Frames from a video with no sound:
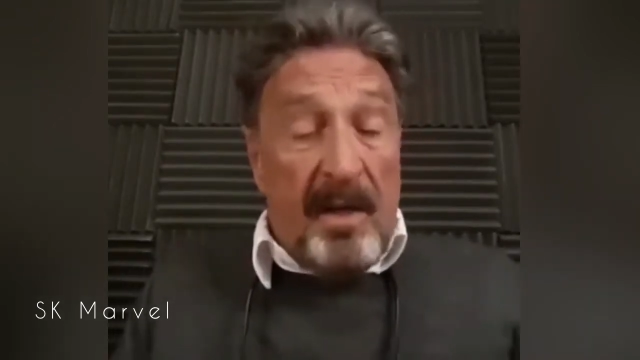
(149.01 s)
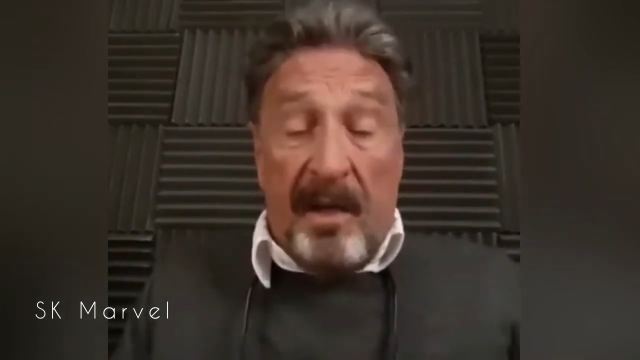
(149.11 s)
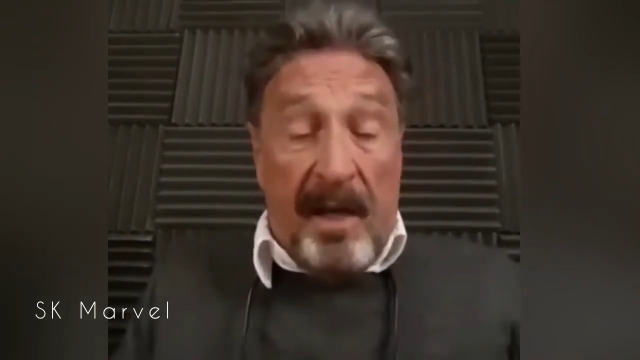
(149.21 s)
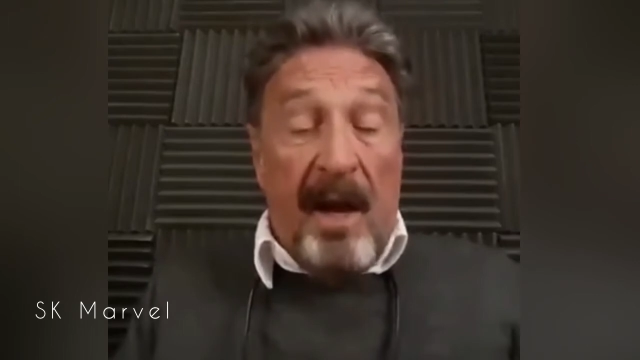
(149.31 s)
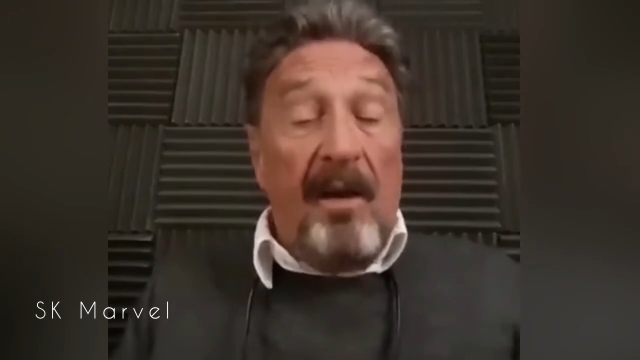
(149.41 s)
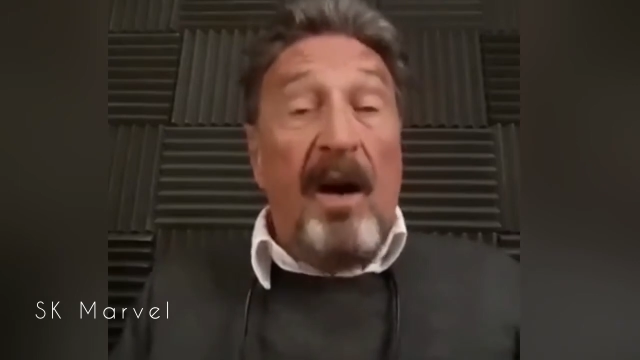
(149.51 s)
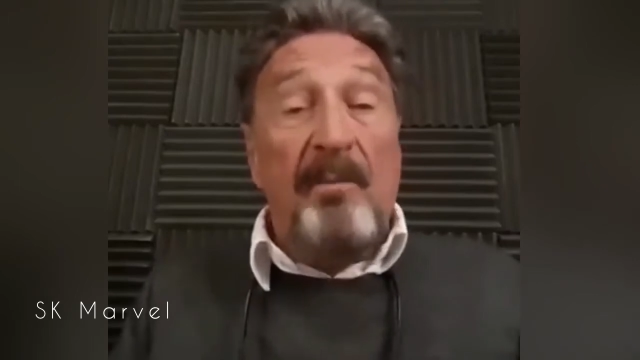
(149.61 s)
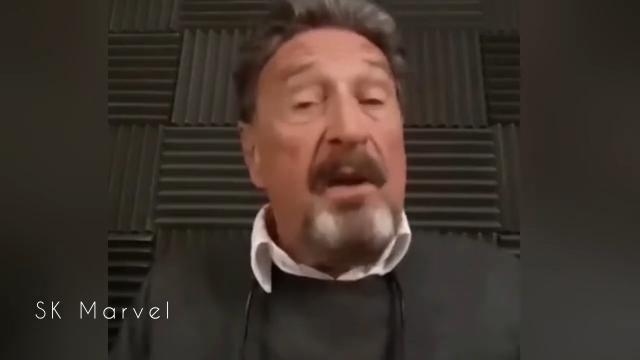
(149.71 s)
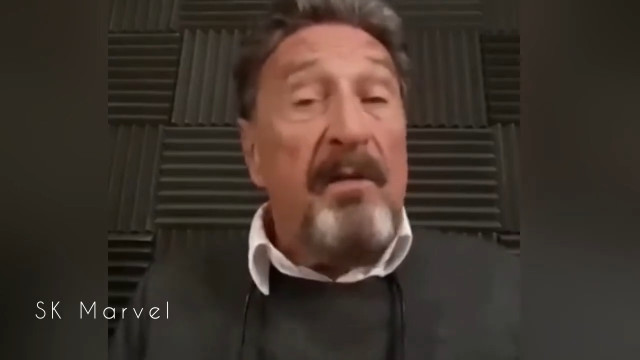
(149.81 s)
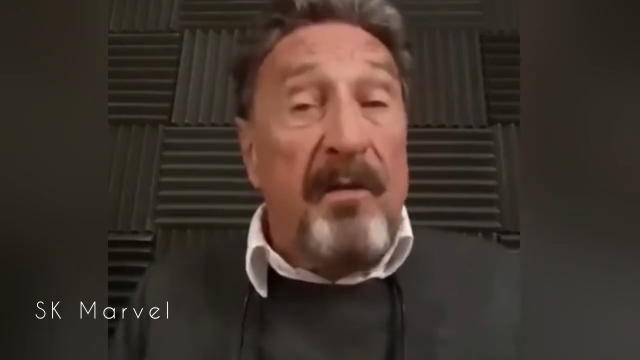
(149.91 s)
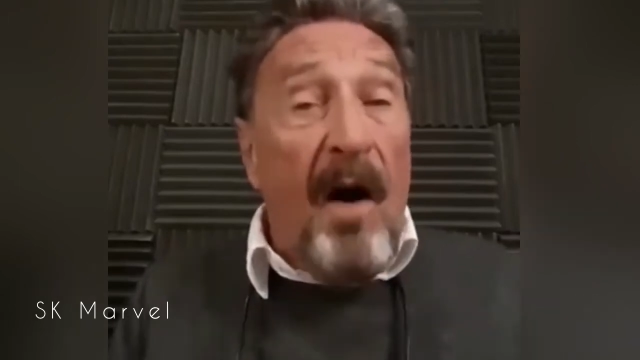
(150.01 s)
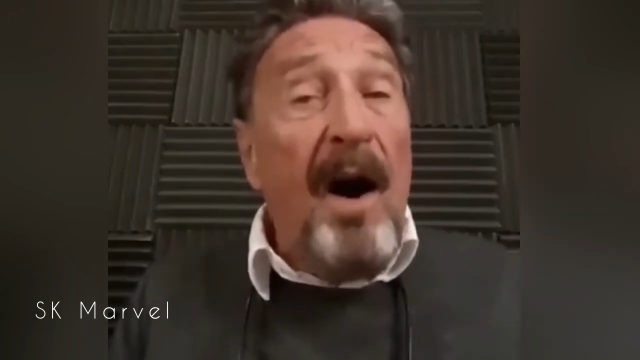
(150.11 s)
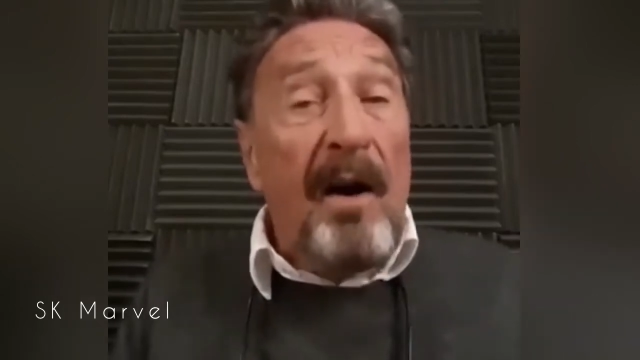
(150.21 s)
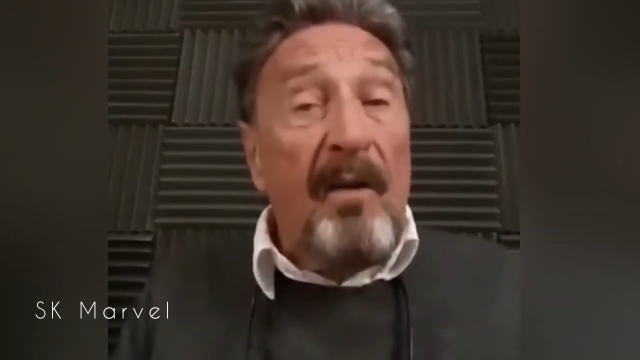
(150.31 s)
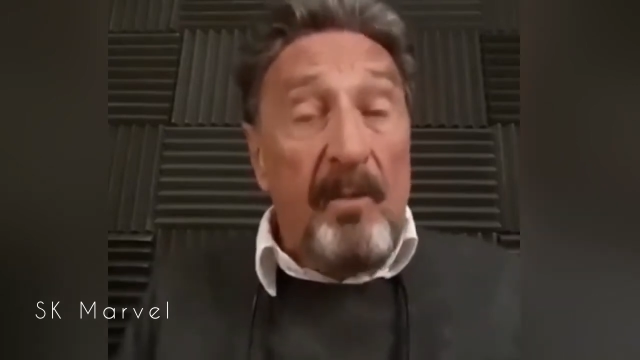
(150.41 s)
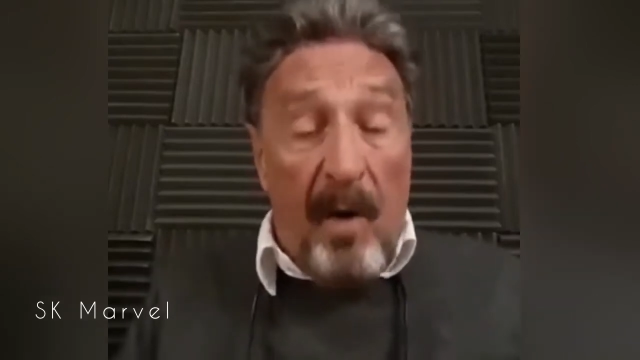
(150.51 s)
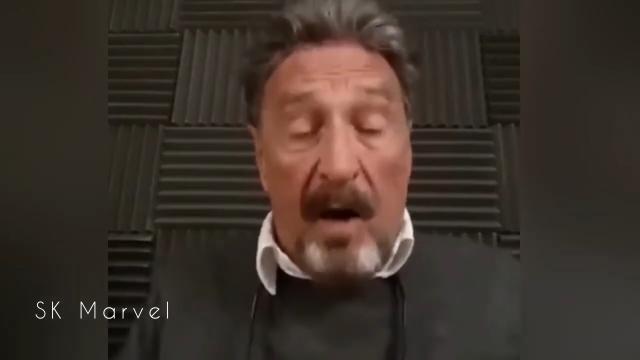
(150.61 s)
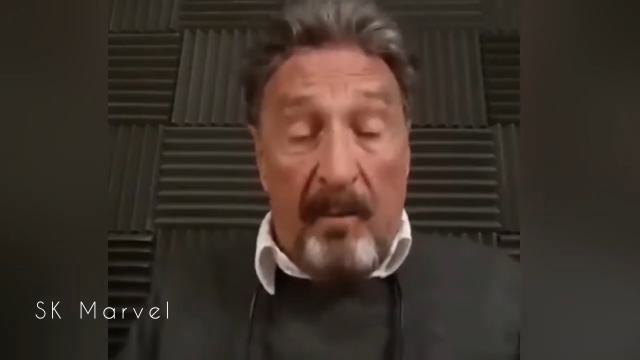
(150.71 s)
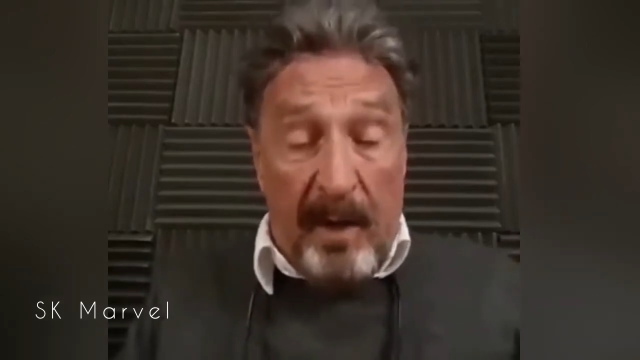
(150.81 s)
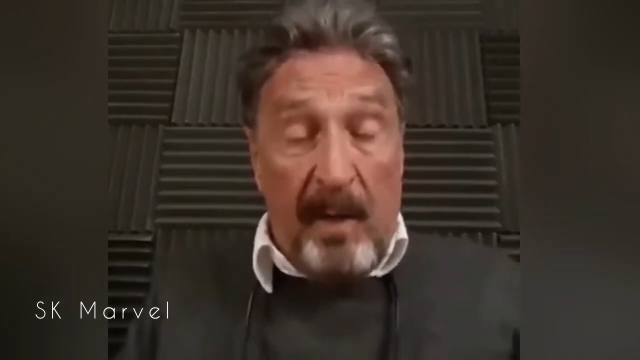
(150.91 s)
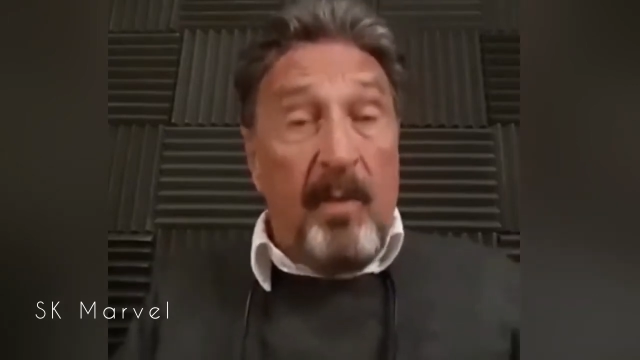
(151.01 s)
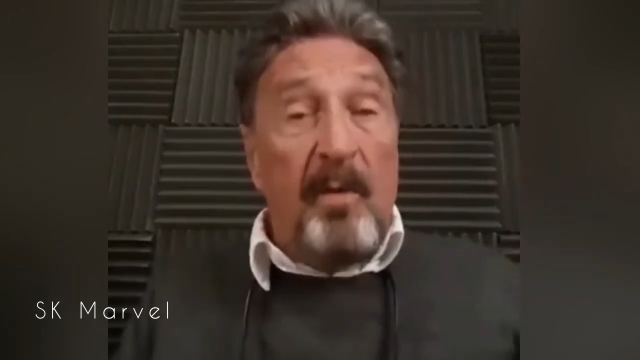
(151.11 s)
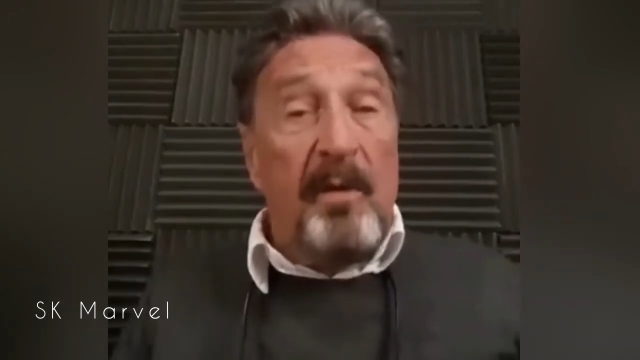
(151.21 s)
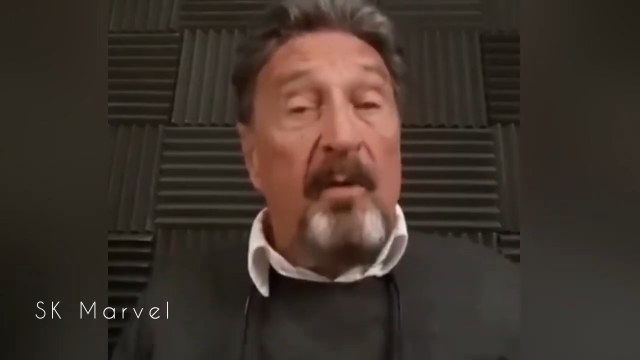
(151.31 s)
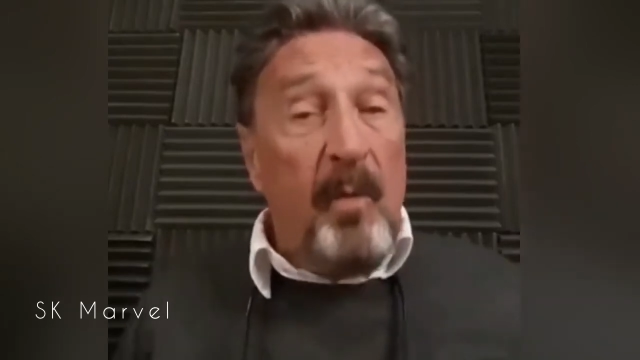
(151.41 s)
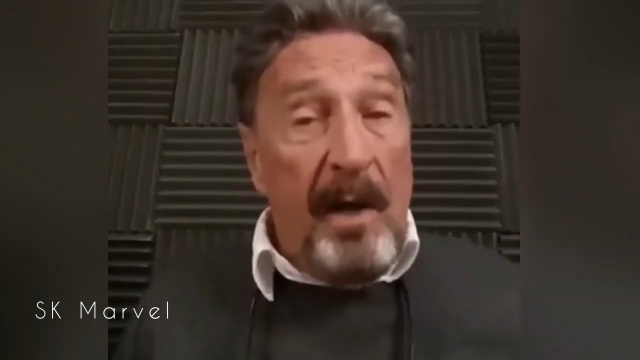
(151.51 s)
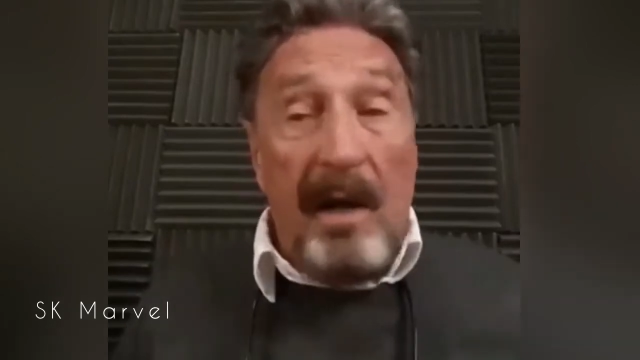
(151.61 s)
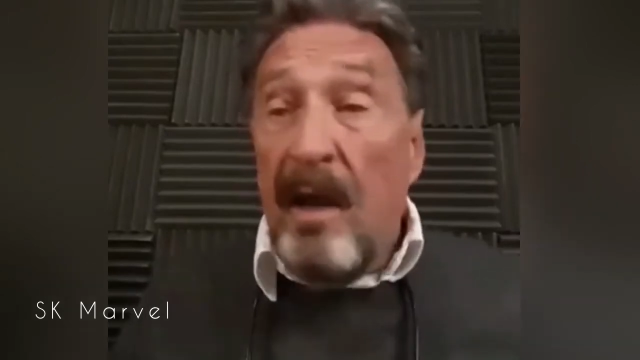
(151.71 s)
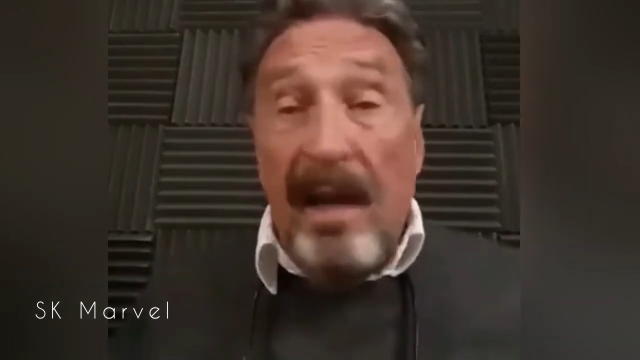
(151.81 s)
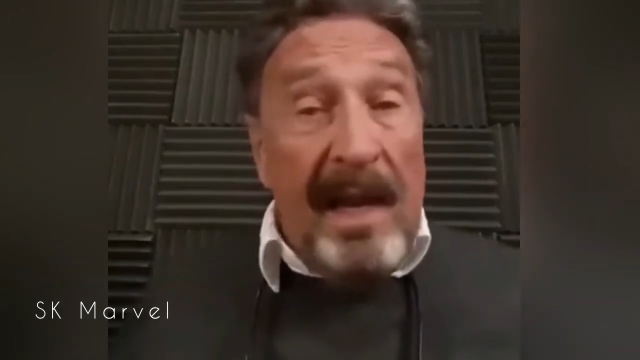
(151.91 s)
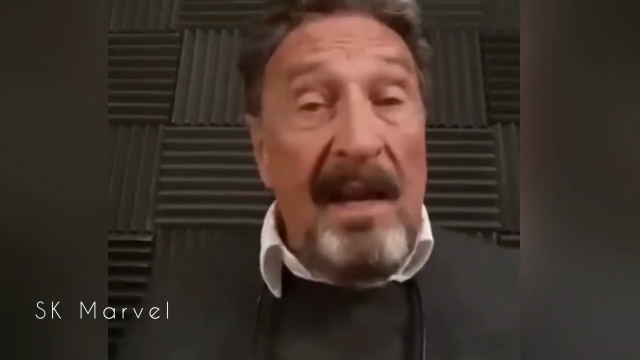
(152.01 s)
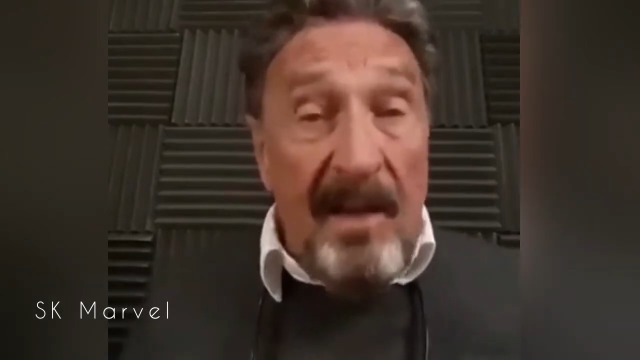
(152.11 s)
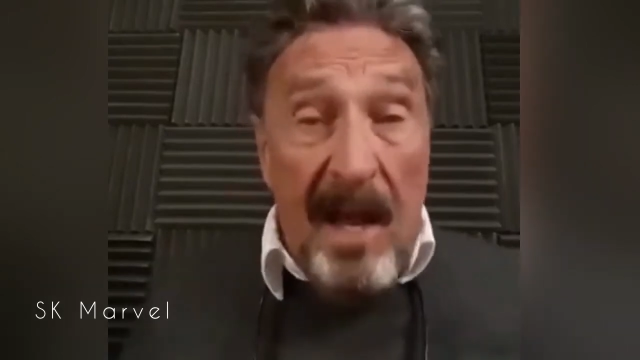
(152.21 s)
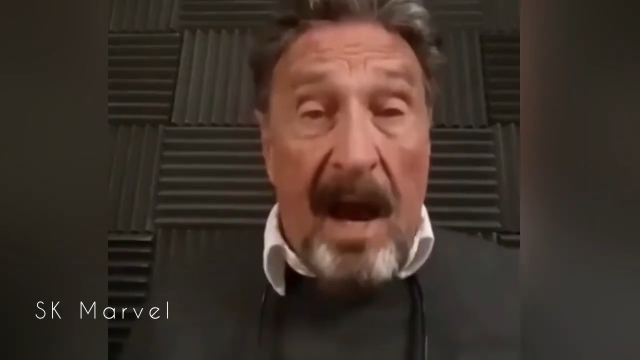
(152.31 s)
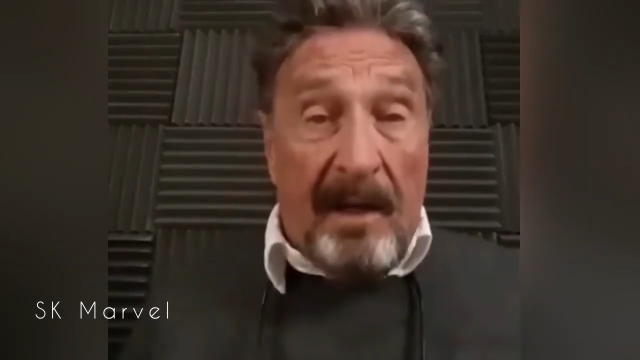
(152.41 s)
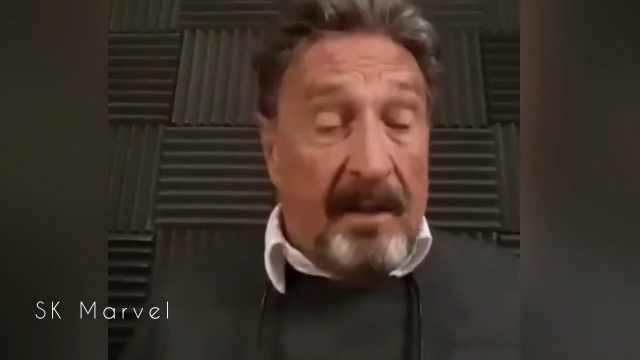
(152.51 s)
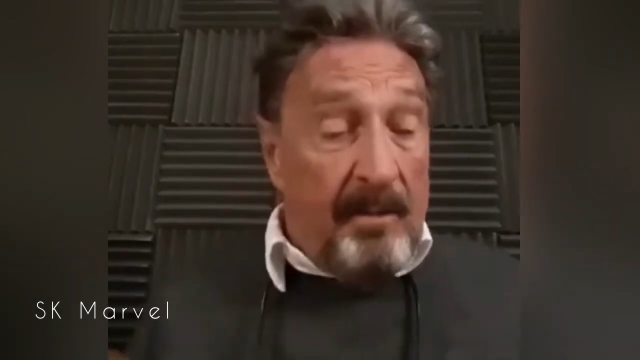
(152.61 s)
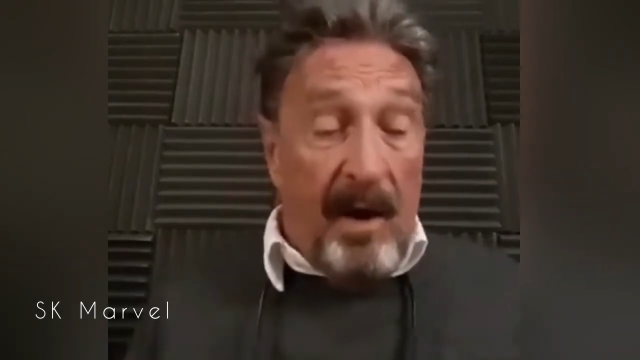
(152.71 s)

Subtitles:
that cannot be fired by people that we elect,